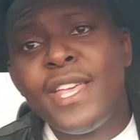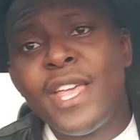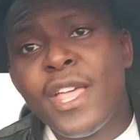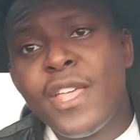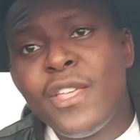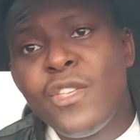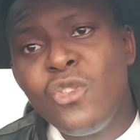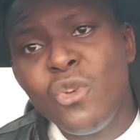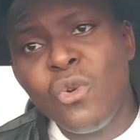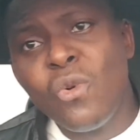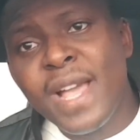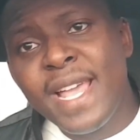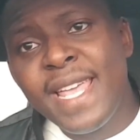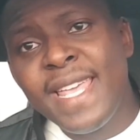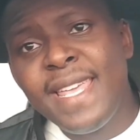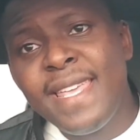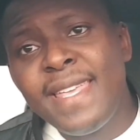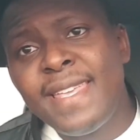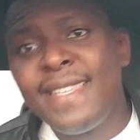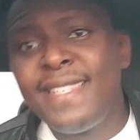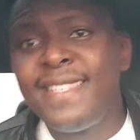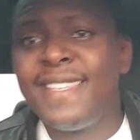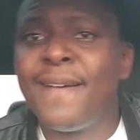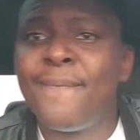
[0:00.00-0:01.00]

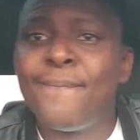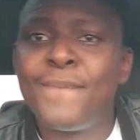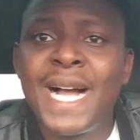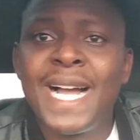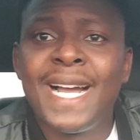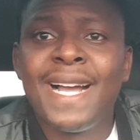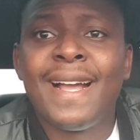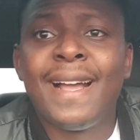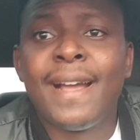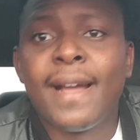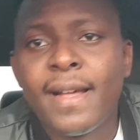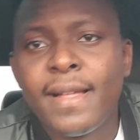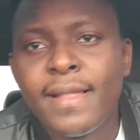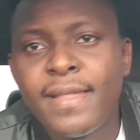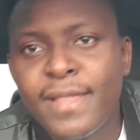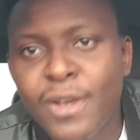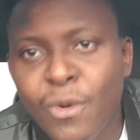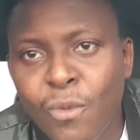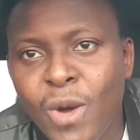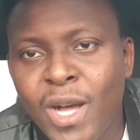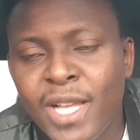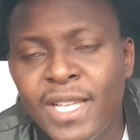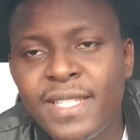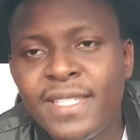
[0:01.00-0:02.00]
UAE is among the
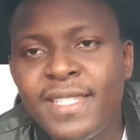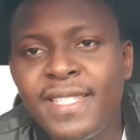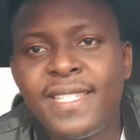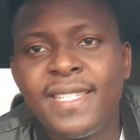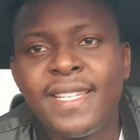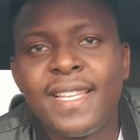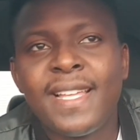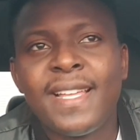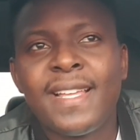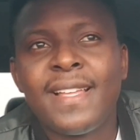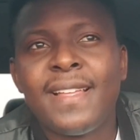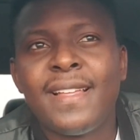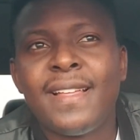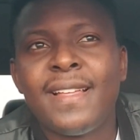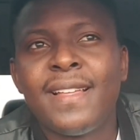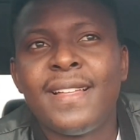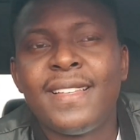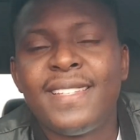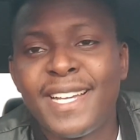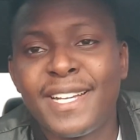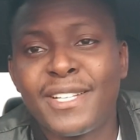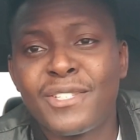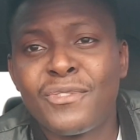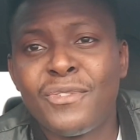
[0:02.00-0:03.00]
world
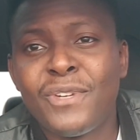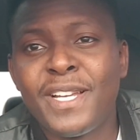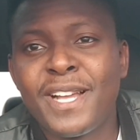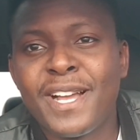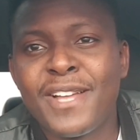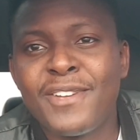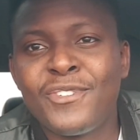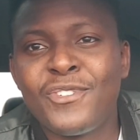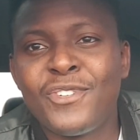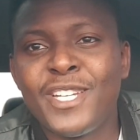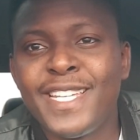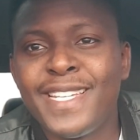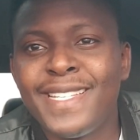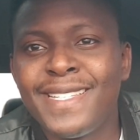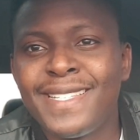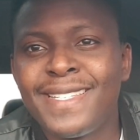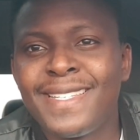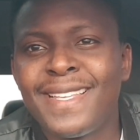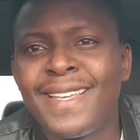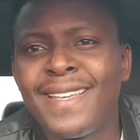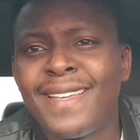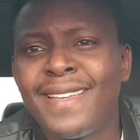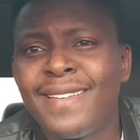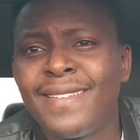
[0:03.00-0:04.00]
tax-free
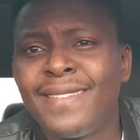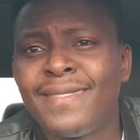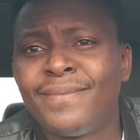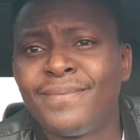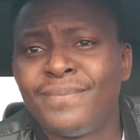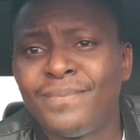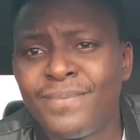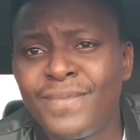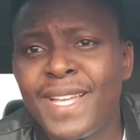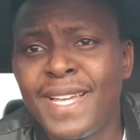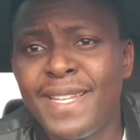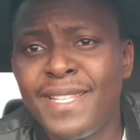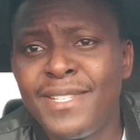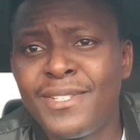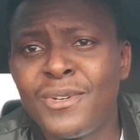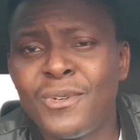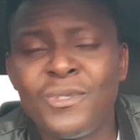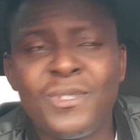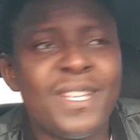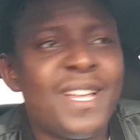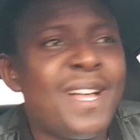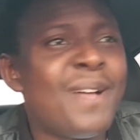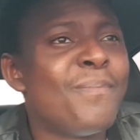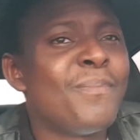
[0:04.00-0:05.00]
countries. That is
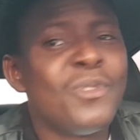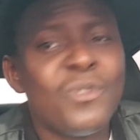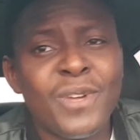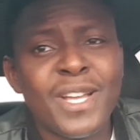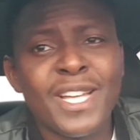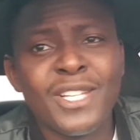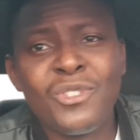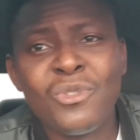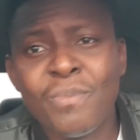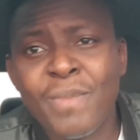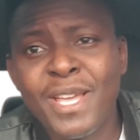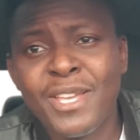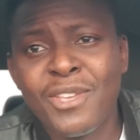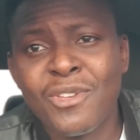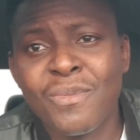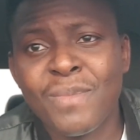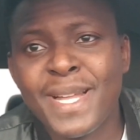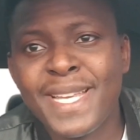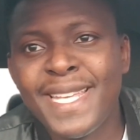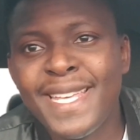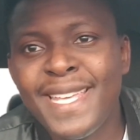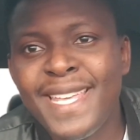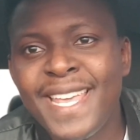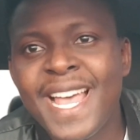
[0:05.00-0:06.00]
awesome. You get to make your
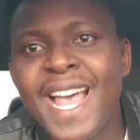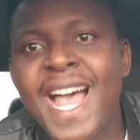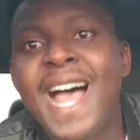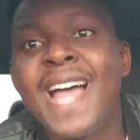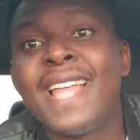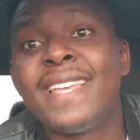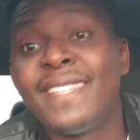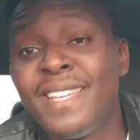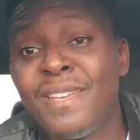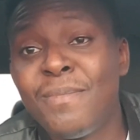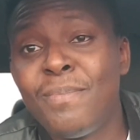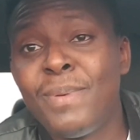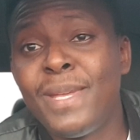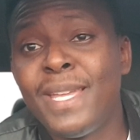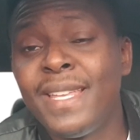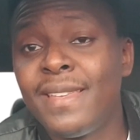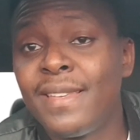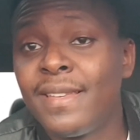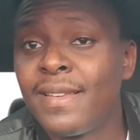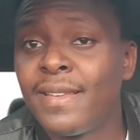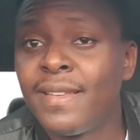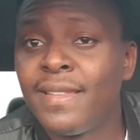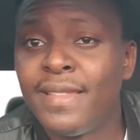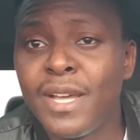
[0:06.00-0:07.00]
money here and keep
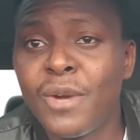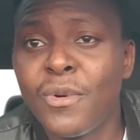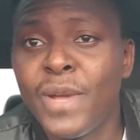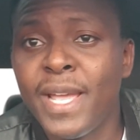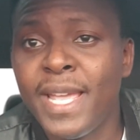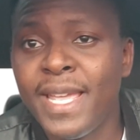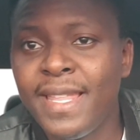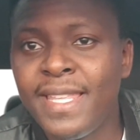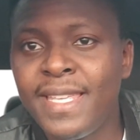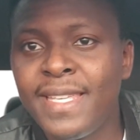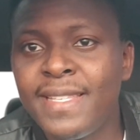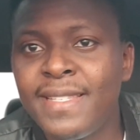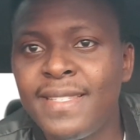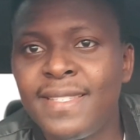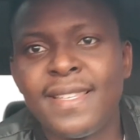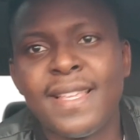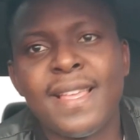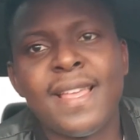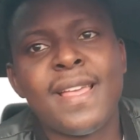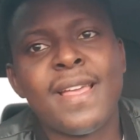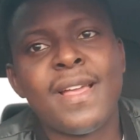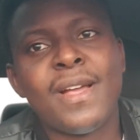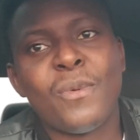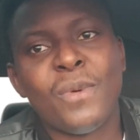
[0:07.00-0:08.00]
it the way it is.
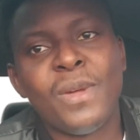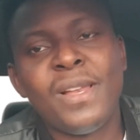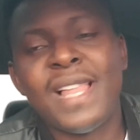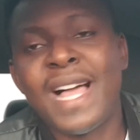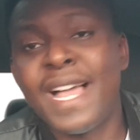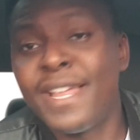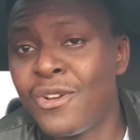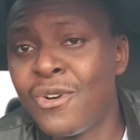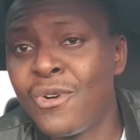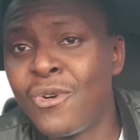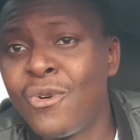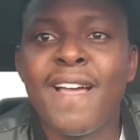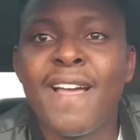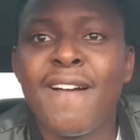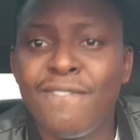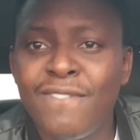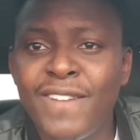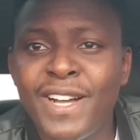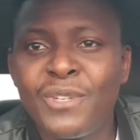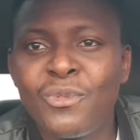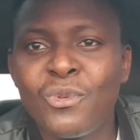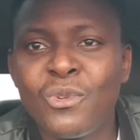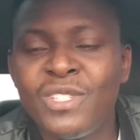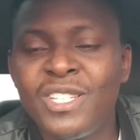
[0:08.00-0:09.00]
Well, I know
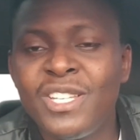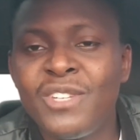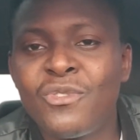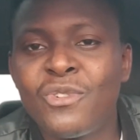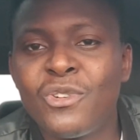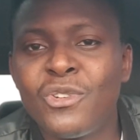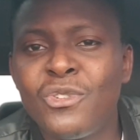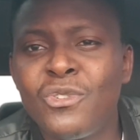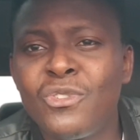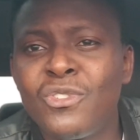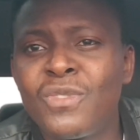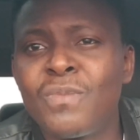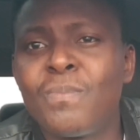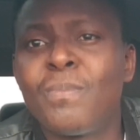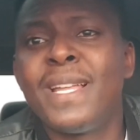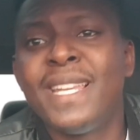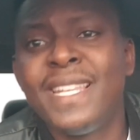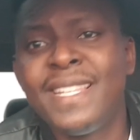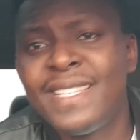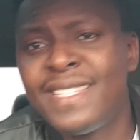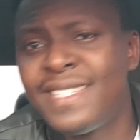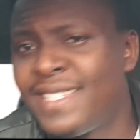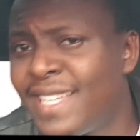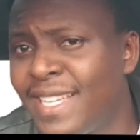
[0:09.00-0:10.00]
VAT was introduced, but
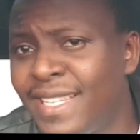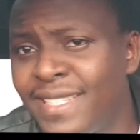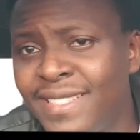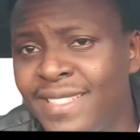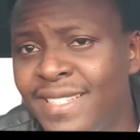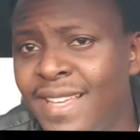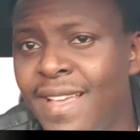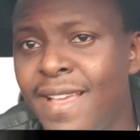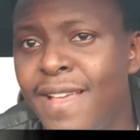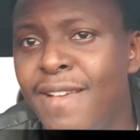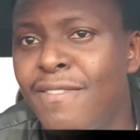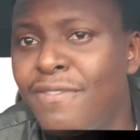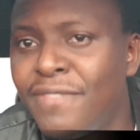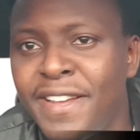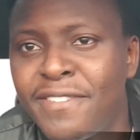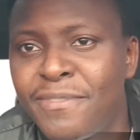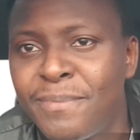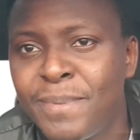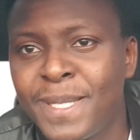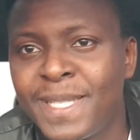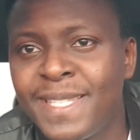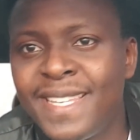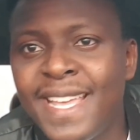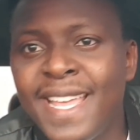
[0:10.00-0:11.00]
it's just
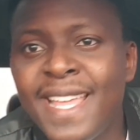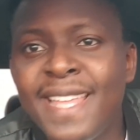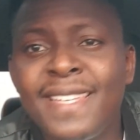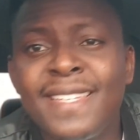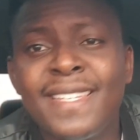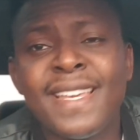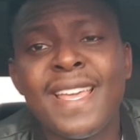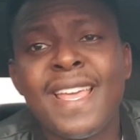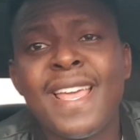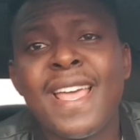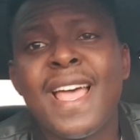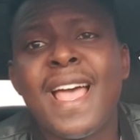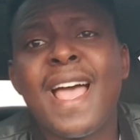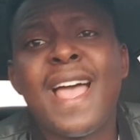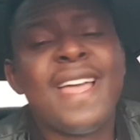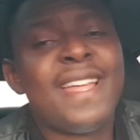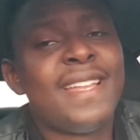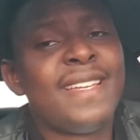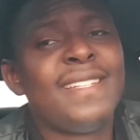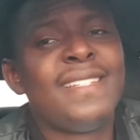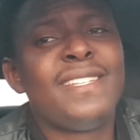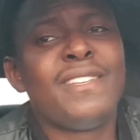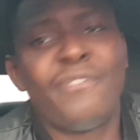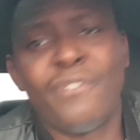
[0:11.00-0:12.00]
5%.
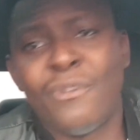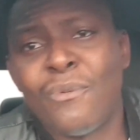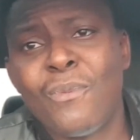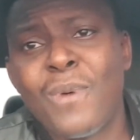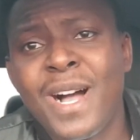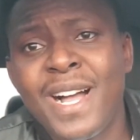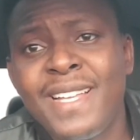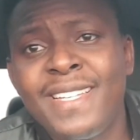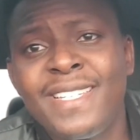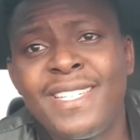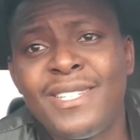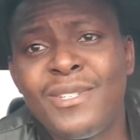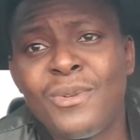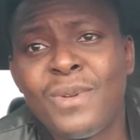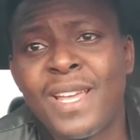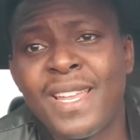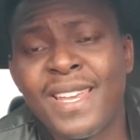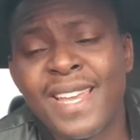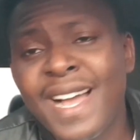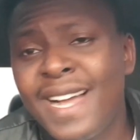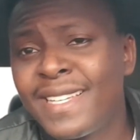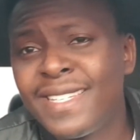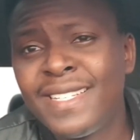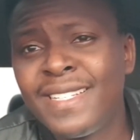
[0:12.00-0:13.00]
And if you want, you
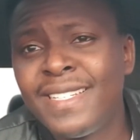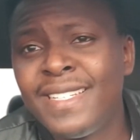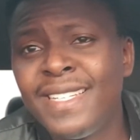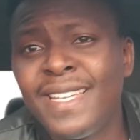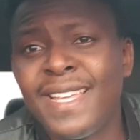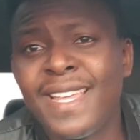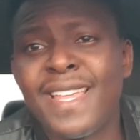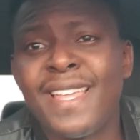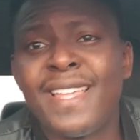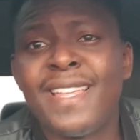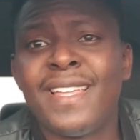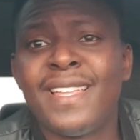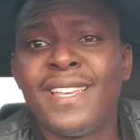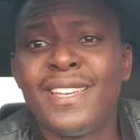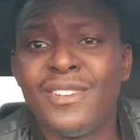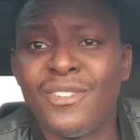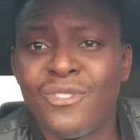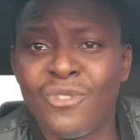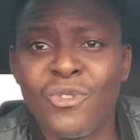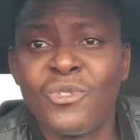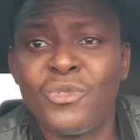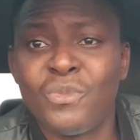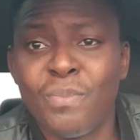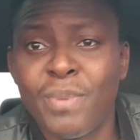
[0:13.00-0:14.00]
can actually
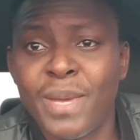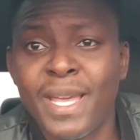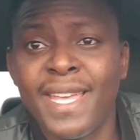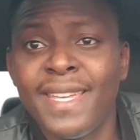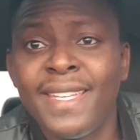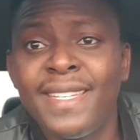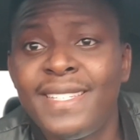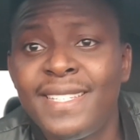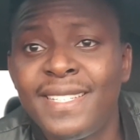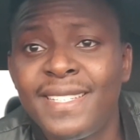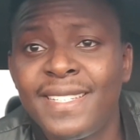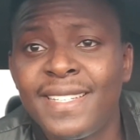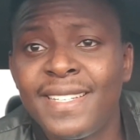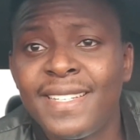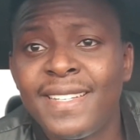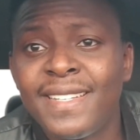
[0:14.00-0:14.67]
not pay it.